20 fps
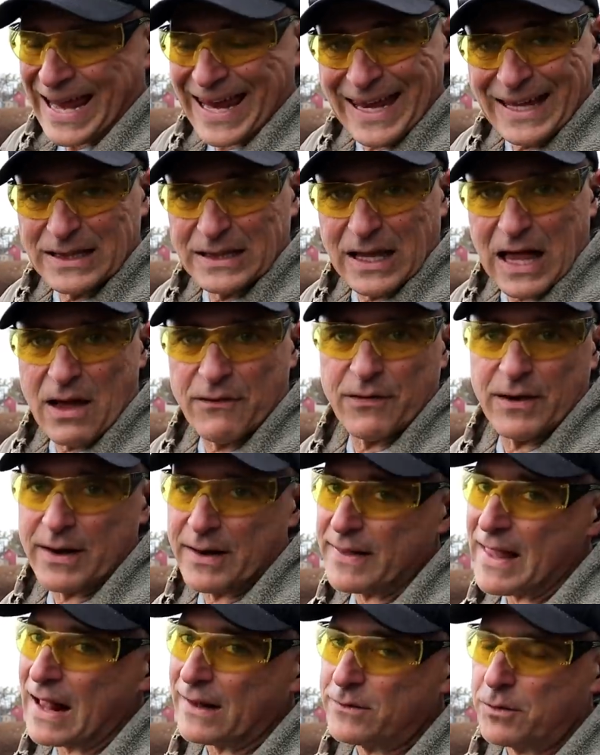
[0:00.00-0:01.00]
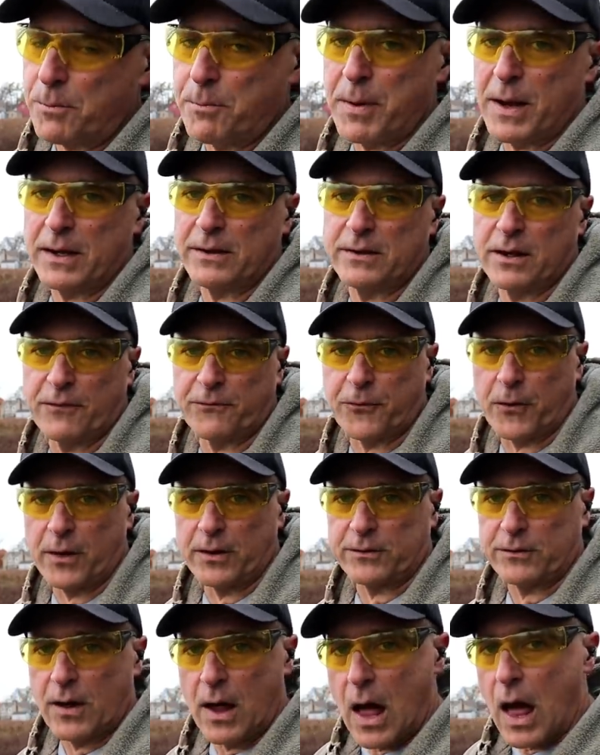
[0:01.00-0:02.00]
eleven. That's a big
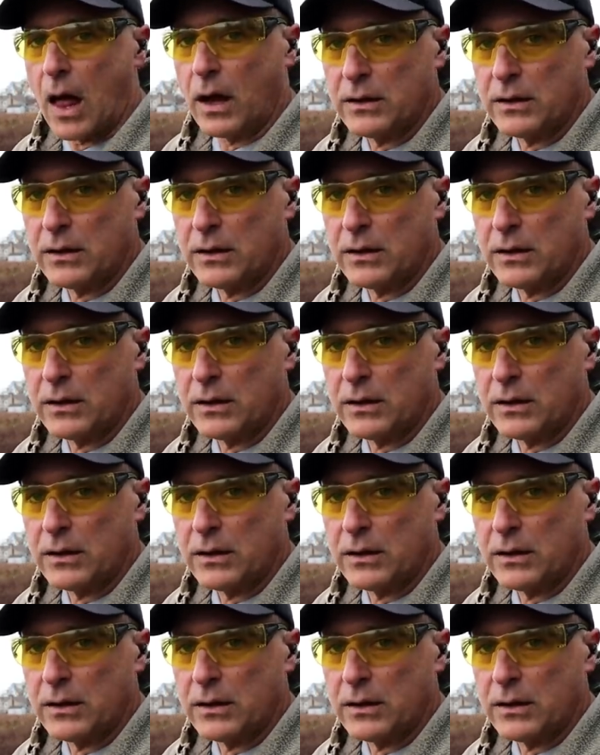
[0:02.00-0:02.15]
difference.